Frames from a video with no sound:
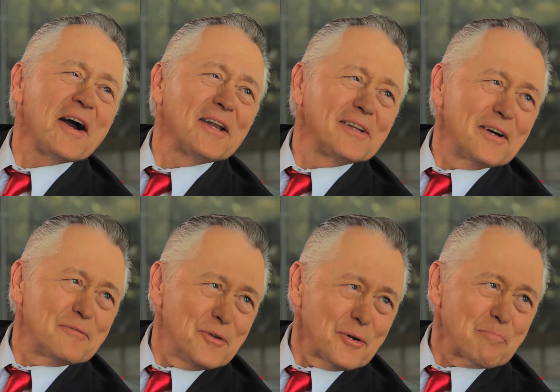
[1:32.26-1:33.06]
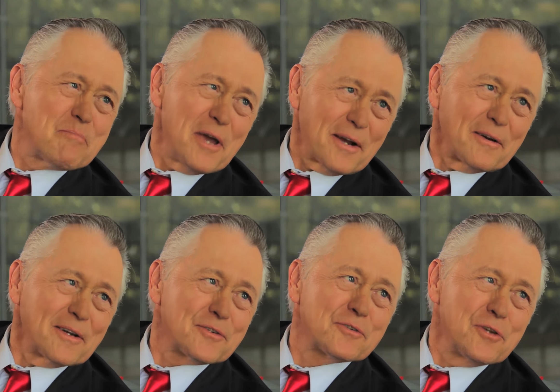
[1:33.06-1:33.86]
I love your
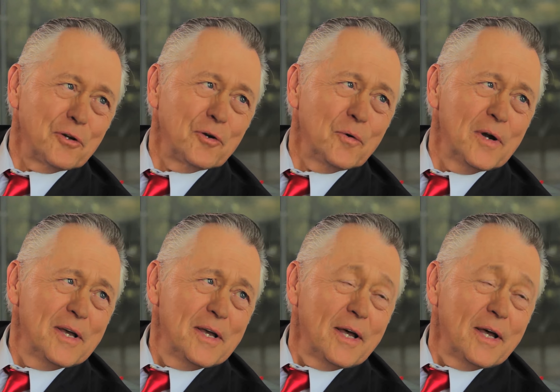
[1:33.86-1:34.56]
parents too.